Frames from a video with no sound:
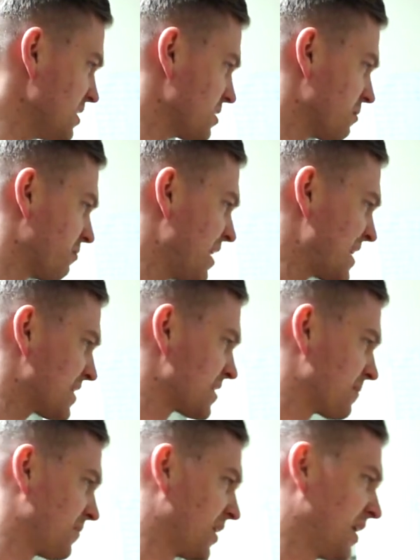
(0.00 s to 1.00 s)

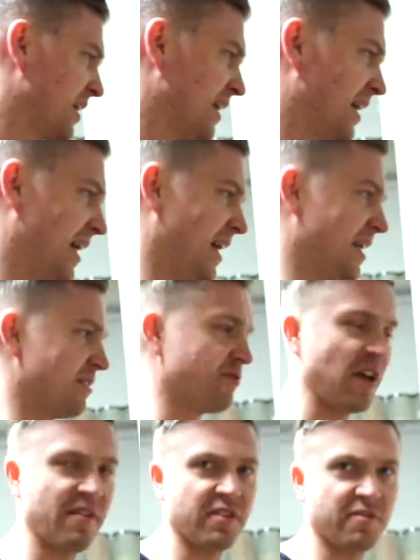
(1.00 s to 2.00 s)
rats. And if
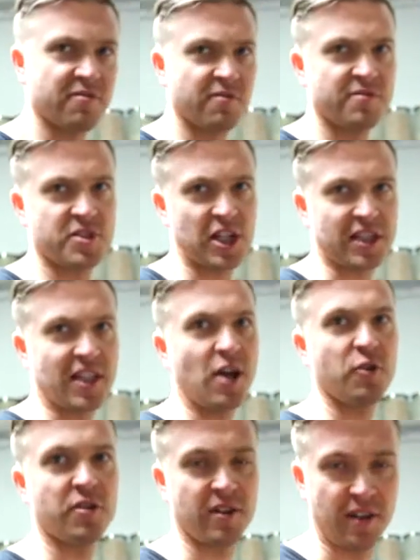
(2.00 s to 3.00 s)
you haven't checked
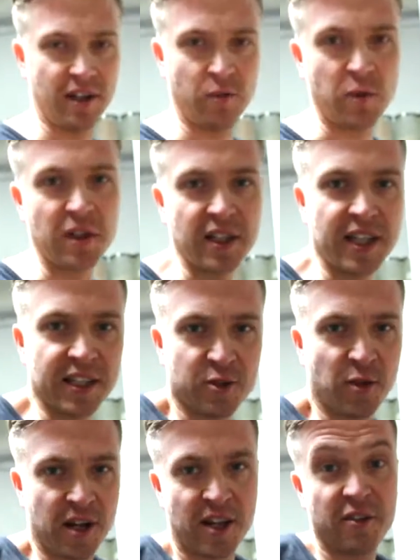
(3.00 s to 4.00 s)
out, we'll link
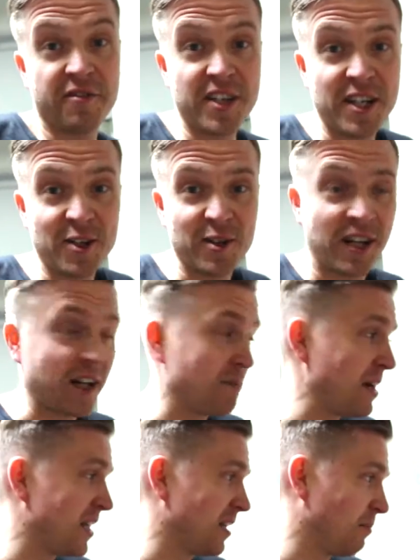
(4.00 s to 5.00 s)
to another video that I
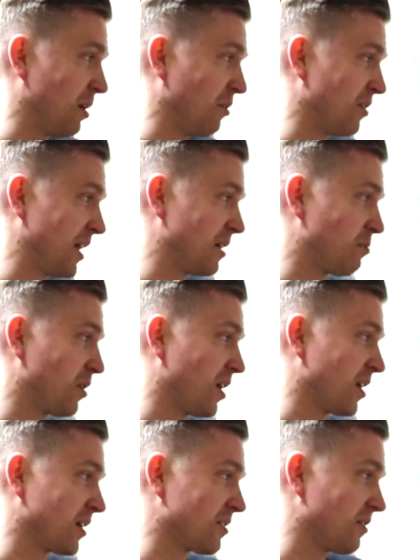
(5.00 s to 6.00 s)
made about that
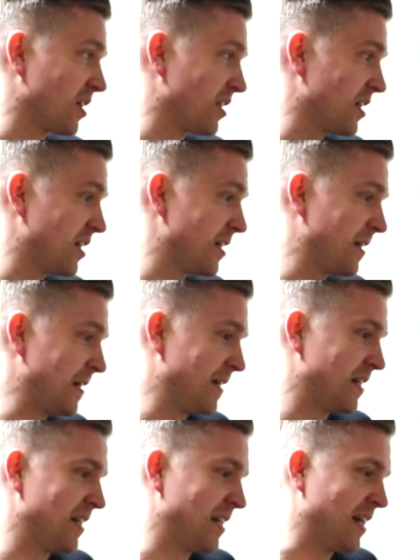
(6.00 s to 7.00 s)
product right there.
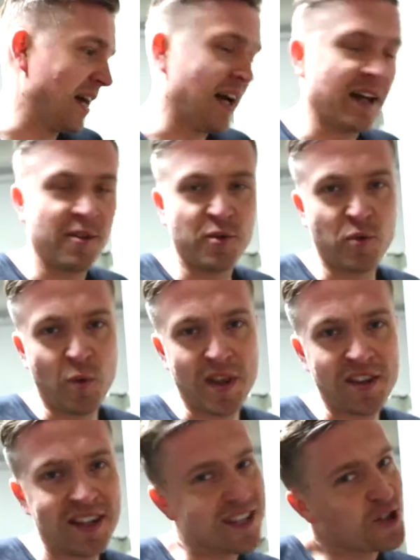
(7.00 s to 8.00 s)
And
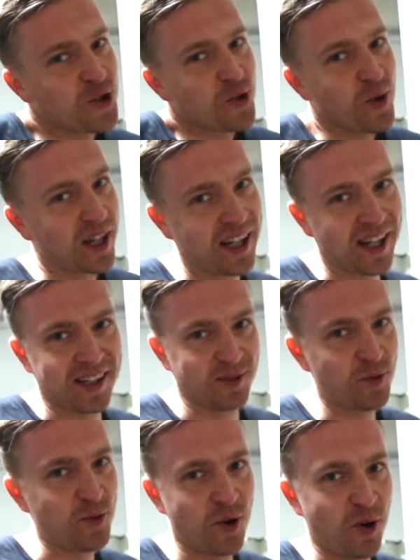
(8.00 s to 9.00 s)
whether that's true, again,
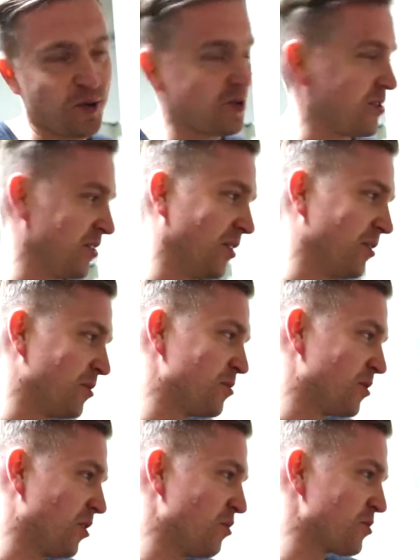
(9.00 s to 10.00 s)
who knows? You know,
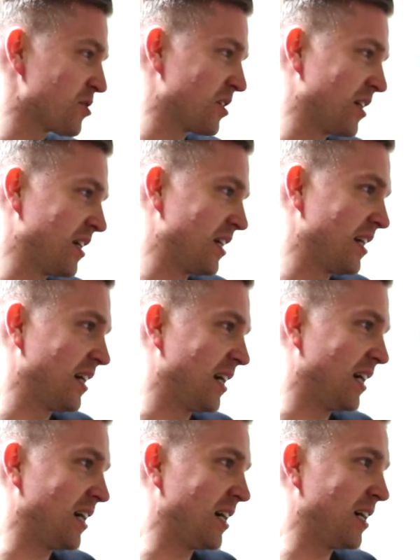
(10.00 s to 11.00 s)
who knows?
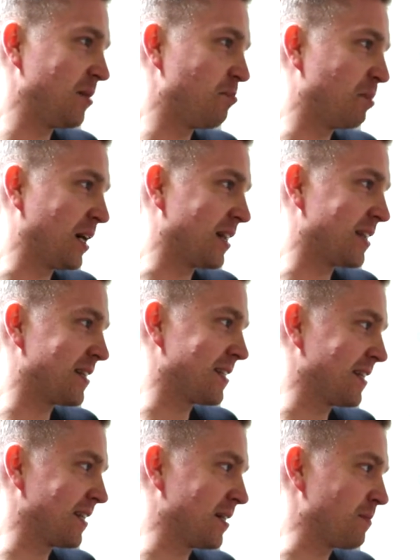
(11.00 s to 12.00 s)
But
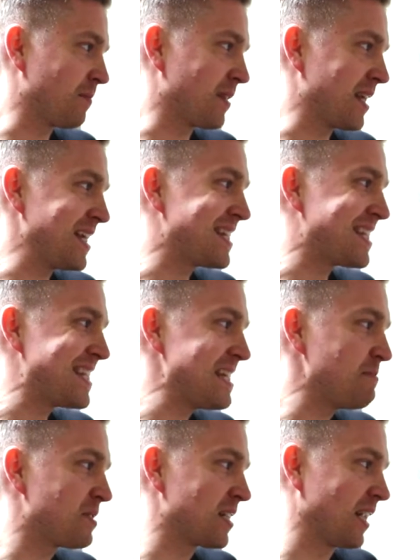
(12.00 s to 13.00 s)
it
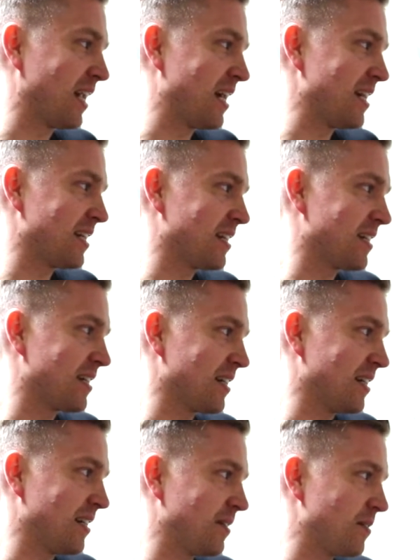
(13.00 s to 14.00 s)
seems like
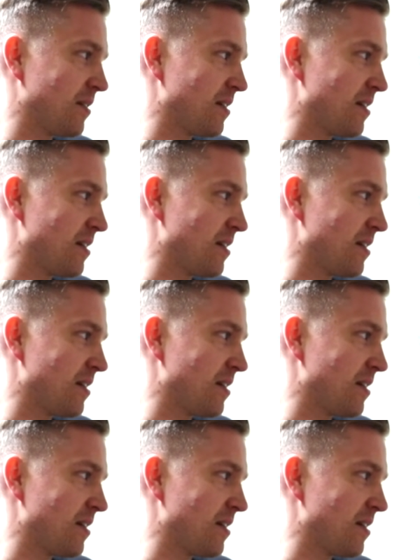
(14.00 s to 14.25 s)
I